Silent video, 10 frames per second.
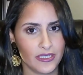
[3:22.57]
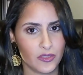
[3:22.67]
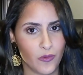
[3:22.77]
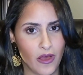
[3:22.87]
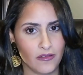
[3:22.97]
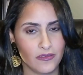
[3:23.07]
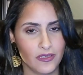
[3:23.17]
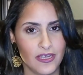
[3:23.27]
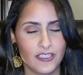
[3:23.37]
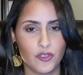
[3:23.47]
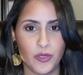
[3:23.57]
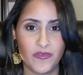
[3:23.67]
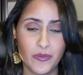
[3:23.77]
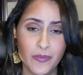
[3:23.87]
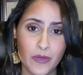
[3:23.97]
as well. So if
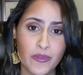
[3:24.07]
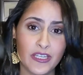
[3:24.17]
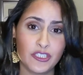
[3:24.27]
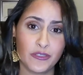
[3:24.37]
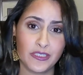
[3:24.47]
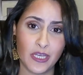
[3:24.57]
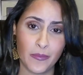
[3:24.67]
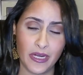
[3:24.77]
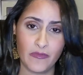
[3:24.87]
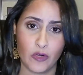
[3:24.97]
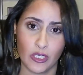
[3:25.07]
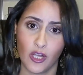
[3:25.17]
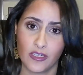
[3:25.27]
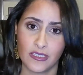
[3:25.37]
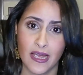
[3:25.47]
you've been with an insurance company for a
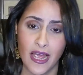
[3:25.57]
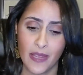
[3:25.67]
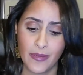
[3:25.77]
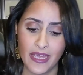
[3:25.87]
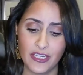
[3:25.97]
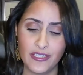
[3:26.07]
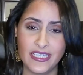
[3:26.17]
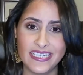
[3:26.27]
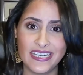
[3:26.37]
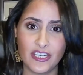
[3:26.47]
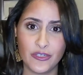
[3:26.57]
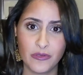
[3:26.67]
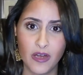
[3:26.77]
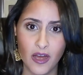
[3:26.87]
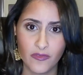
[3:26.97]
long time and you needed new
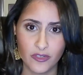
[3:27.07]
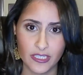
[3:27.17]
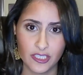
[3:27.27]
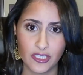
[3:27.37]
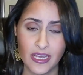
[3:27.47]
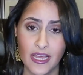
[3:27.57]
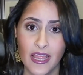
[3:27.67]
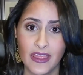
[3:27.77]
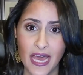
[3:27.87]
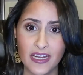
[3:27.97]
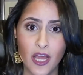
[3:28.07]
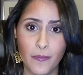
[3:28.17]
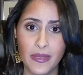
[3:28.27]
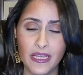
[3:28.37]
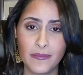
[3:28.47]
coverage, that
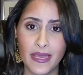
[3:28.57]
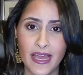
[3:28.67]
company may